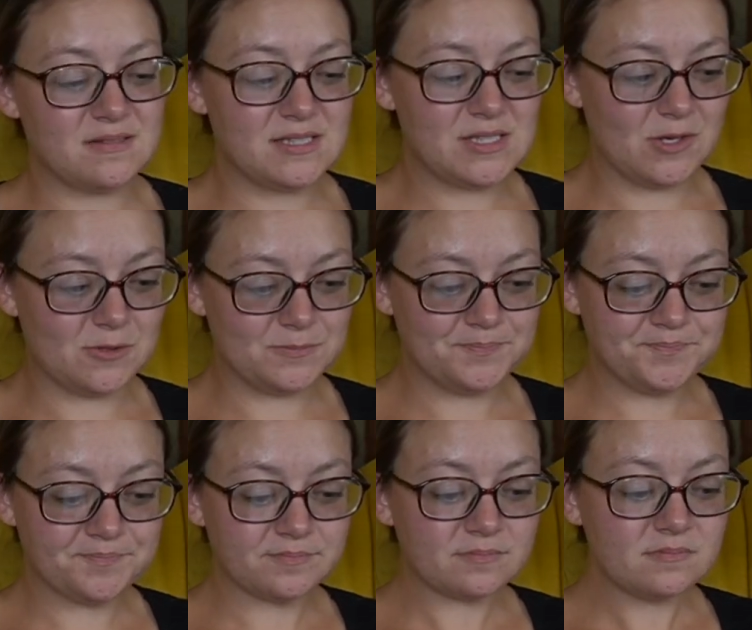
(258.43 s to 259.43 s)
So
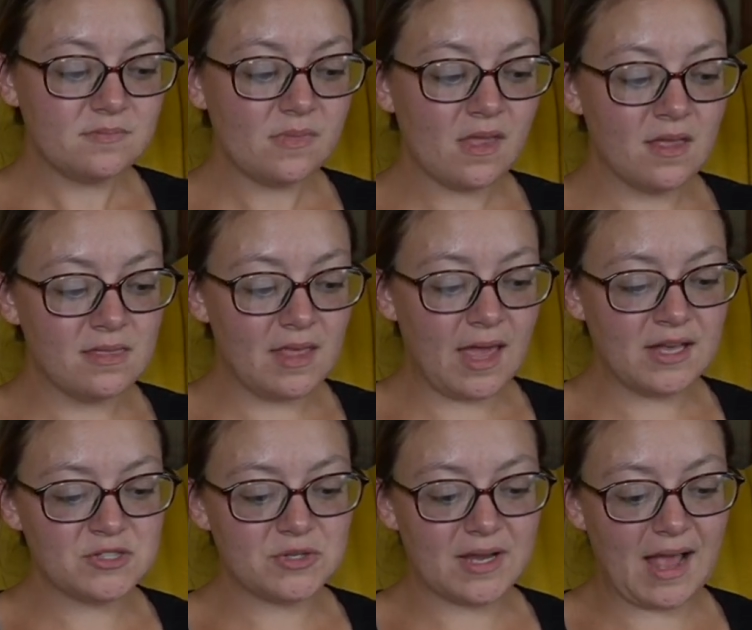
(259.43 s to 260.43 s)
the
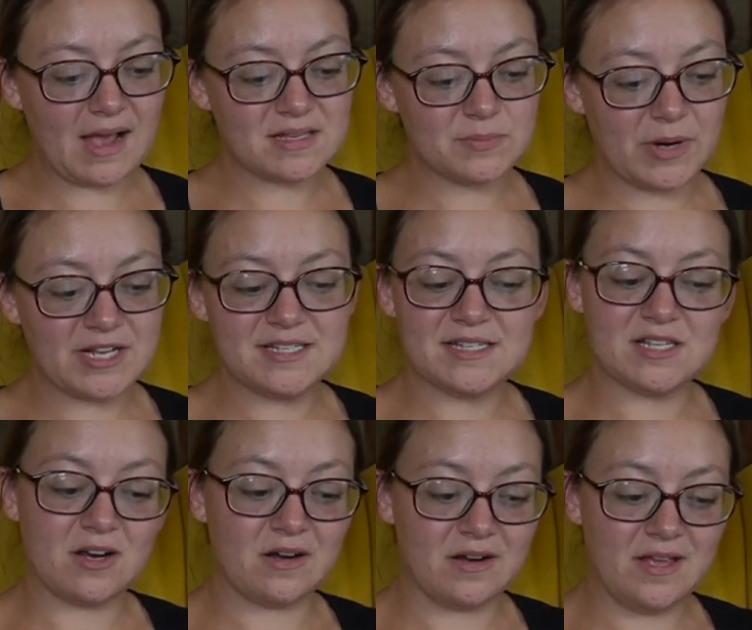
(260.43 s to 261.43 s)
extra gas prices
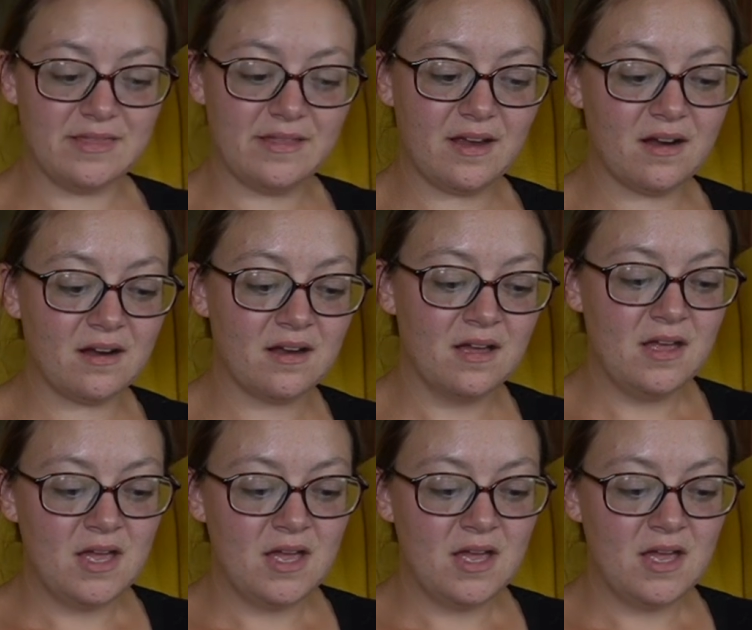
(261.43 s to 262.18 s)
are in there.